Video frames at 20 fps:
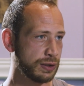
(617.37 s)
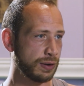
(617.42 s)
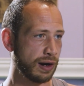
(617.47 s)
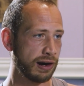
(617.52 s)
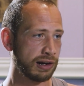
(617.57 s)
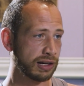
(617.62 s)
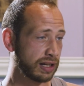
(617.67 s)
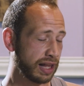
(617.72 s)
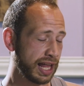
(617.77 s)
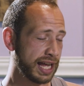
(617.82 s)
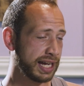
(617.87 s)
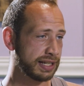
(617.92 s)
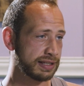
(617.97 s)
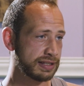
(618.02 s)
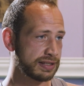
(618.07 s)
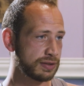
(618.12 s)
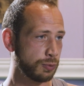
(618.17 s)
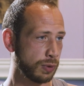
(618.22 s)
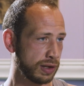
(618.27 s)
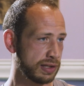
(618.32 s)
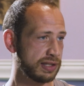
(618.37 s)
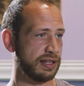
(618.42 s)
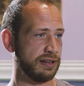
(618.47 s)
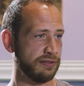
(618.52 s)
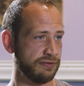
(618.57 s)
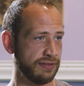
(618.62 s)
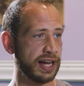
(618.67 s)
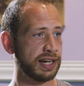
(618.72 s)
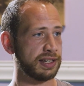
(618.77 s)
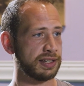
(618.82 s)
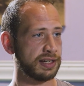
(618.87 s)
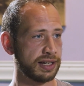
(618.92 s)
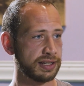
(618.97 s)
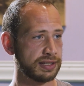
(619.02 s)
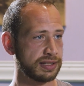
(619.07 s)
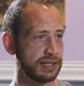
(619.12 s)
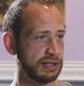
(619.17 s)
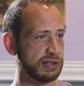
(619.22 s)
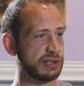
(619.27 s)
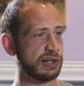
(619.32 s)
So our clients, once they
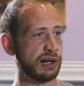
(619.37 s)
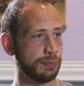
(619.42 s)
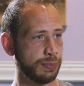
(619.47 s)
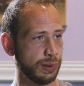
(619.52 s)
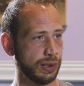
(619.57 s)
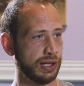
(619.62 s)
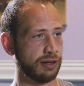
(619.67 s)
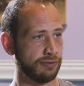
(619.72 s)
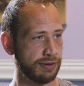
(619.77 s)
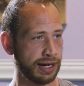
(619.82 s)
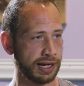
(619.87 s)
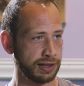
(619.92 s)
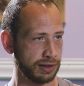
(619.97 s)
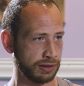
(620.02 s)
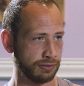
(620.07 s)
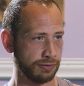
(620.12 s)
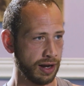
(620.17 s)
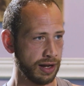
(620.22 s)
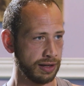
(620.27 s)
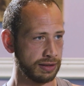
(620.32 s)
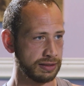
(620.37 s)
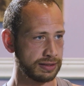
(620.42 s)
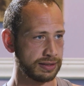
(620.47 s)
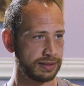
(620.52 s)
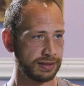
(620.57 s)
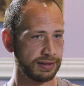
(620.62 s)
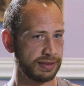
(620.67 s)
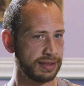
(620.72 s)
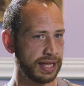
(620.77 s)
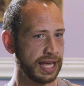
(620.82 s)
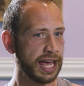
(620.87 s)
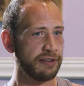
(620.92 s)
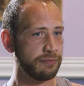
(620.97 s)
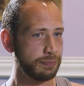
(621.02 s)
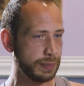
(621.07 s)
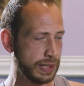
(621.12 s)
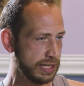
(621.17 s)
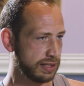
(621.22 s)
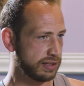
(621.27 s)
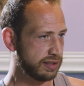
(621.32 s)
find us and start booking regular runs,
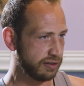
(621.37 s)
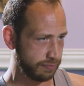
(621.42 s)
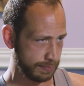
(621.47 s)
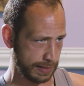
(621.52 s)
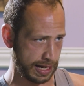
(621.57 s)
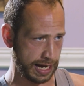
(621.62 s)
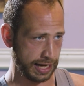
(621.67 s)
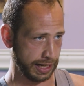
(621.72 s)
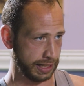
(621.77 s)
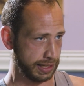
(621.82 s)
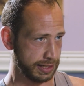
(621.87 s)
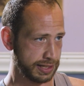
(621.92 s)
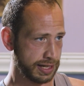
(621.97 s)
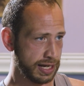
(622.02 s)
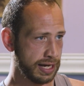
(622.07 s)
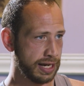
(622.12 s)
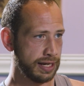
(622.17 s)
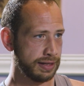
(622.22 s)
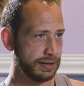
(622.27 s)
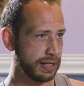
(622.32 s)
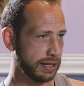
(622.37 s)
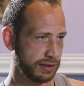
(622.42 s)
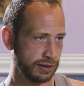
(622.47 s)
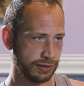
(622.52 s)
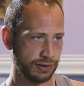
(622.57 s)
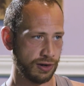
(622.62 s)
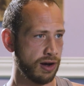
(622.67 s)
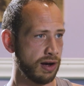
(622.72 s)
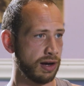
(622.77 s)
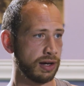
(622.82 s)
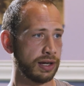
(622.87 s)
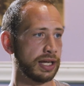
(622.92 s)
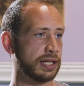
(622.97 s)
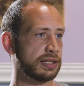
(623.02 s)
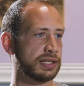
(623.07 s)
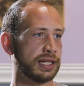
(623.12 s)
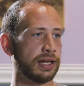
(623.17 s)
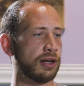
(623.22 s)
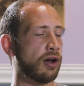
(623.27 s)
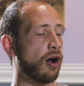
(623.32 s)
they have peace of mind that their
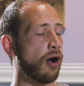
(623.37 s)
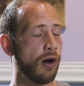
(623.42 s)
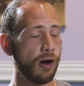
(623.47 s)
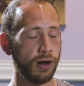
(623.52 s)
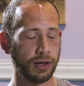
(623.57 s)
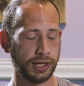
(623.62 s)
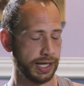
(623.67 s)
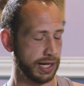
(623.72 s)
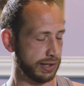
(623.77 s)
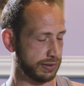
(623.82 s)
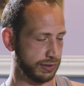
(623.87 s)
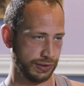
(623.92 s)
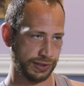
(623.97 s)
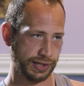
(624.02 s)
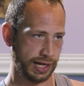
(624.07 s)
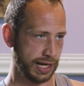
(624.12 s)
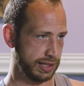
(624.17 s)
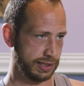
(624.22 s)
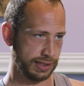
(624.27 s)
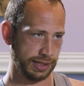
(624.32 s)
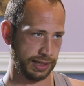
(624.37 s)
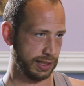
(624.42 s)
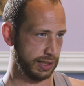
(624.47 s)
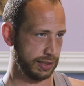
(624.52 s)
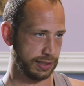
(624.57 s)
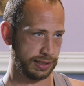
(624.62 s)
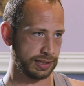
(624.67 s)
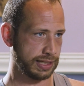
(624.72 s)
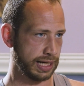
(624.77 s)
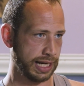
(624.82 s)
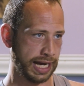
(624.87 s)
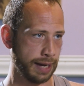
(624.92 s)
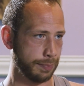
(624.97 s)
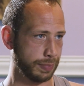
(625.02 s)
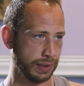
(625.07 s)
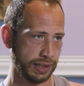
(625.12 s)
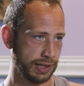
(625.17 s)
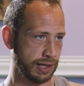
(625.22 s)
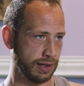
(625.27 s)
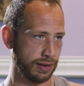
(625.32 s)
dog is getting all the exercise they need to
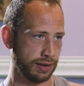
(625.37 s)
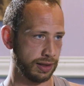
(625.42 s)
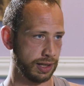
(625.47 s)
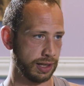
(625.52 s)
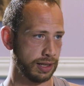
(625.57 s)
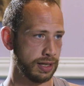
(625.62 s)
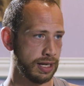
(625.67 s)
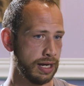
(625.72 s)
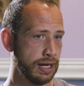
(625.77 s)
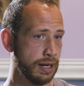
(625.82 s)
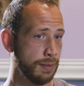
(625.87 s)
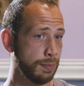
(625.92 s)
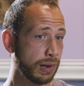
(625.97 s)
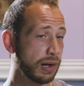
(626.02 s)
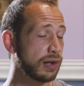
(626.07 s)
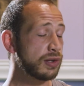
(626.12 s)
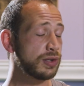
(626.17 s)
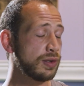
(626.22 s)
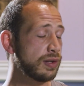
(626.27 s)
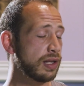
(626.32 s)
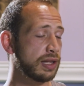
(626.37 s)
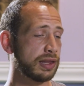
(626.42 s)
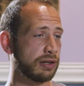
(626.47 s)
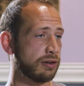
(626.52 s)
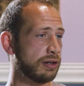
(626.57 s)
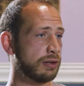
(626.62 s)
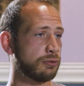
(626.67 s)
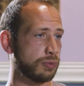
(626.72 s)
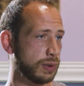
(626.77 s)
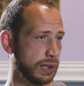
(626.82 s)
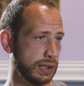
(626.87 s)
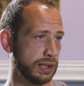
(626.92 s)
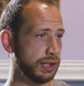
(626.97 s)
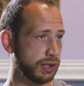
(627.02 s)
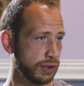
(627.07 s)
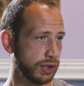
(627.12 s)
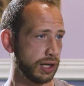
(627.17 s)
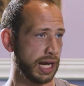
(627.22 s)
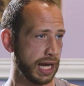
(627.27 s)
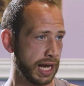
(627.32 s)
stay happy and healthy, but also that they're in
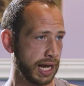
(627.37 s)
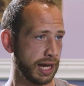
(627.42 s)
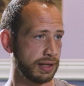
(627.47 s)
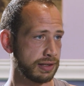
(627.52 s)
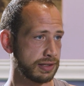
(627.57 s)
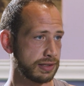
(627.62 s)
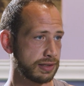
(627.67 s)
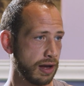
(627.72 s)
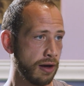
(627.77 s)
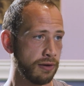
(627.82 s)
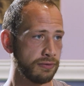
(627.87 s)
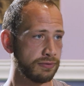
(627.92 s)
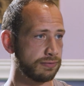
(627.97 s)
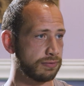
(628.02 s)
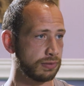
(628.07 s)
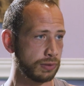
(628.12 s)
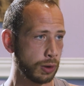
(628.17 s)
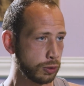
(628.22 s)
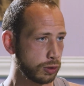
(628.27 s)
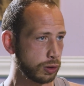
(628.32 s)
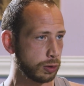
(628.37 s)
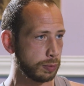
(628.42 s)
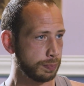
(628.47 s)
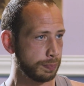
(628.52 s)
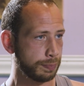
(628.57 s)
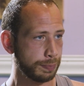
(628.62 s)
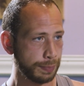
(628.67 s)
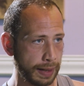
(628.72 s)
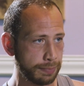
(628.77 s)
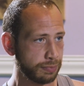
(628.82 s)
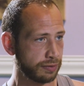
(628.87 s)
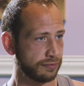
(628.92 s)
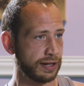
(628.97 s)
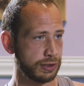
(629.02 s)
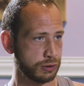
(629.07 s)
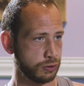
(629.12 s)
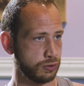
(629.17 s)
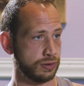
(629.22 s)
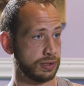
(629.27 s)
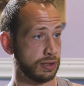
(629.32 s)
really good hands of local
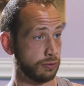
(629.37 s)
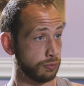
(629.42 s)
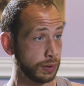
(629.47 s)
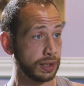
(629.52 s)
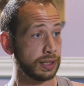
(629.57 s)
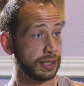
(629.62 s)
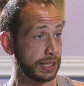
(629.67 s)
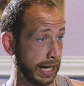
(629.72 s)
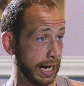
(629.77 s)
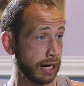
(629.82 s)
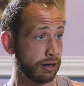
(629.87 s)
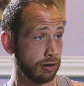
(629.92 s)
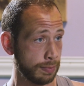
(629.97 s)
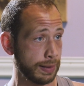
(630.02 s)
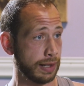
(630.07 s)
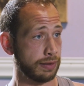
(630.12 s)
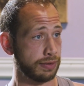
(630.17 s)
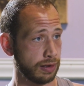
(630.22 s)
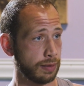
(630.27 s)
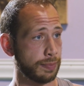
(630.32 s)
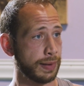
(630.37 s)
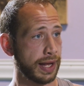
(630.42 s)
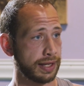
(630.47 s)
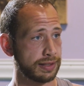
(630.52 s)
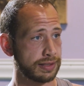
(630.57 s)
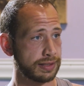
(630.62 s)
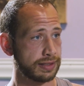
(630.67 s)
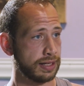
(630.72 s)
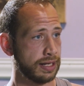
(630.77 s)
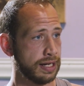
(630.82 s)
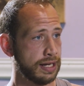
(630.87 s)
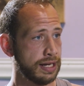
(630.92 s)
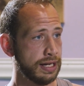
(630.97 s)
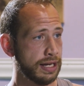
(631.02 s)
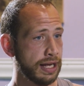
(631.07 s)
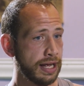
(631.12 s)
pet professionals that really care about their pets.